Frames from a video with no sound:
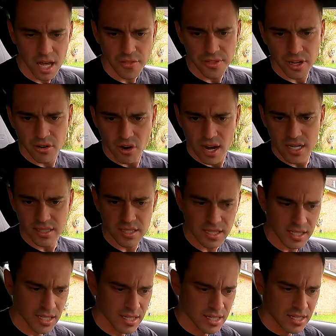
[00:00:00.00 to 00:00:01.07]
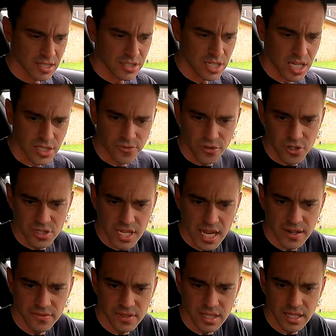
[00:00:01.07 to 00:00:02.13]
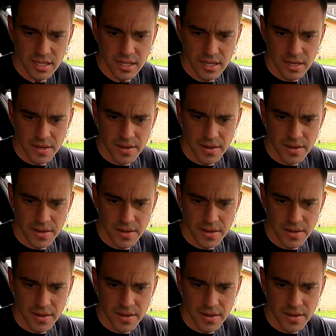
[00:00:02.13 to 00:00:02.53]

Nothing crazy, just for safety.